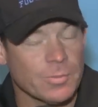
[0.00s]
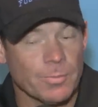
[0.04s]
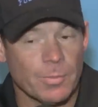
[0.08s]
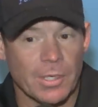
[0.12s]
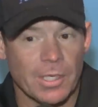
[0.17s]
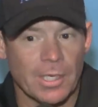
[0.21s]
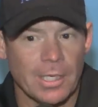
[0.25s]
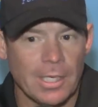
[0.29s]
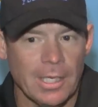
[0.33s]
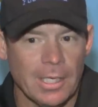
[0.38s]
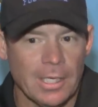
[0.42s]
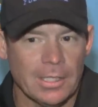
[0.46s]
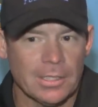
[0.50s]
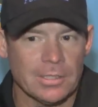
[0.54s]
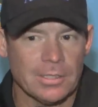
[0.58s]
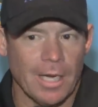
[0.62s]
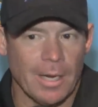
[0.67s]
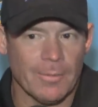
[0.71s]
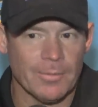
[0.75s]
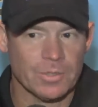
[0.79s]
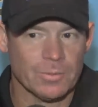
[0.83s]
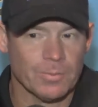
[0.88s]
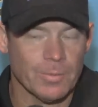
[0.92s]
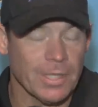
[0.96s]
But
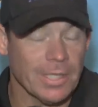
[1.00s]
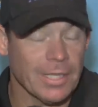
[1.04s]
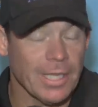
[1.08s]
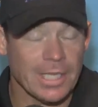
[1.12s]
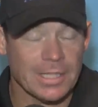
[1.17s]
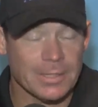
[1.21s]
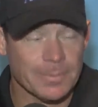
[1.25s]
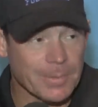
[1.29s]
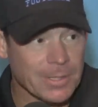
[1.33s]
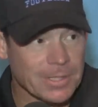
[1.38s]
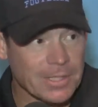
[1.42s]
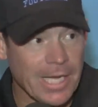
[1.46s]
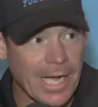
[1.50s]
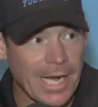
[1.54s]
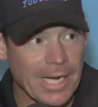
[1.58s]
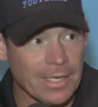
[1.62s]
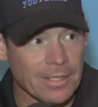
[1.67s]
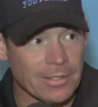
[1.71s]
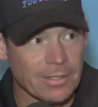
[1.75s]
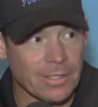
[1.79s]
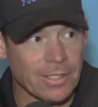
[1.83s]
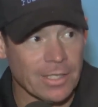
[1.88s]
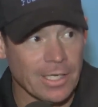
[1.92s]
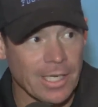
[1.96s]
Thomas made that
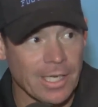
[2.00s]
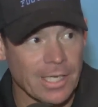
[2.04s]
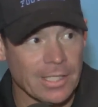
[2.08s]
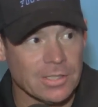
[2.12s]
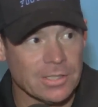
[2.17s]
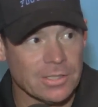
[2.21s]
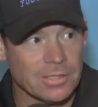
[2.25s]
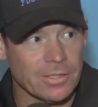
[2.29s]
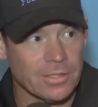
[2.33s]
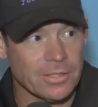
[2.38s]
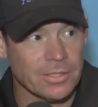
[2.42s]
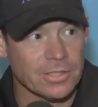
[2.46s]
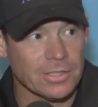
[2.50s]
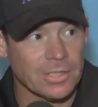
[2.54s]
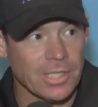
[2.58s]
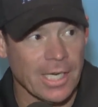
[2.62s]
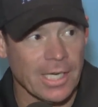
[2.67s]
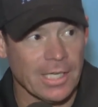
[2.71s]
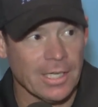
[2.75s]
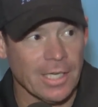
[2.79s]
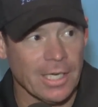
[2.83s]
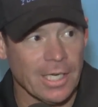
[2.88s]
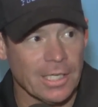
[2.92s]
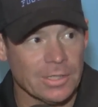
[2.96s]
spectacular catch on the
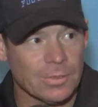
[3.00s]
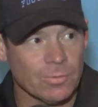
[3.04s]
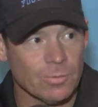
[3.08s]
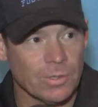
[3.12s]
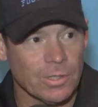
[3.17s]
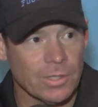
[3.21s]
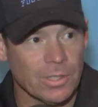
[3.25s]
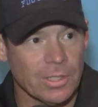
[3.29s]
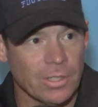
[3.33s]
sidelines when,